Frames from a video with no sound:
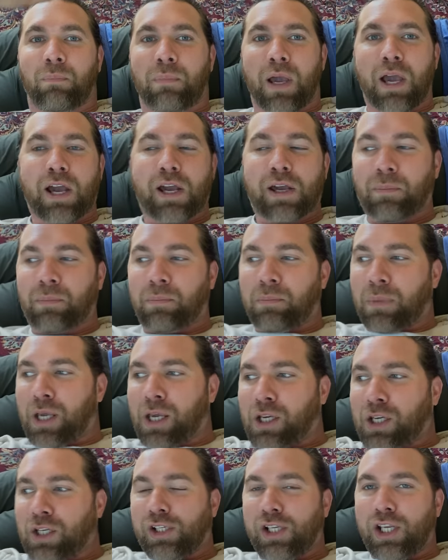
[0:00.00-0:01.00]
back,
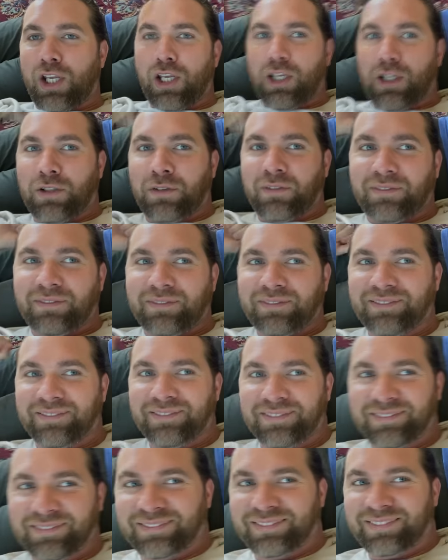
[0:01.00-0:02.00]
back again.
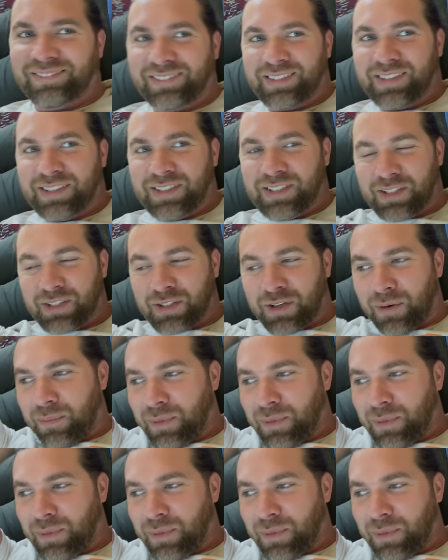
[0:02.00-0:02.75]
It's gonna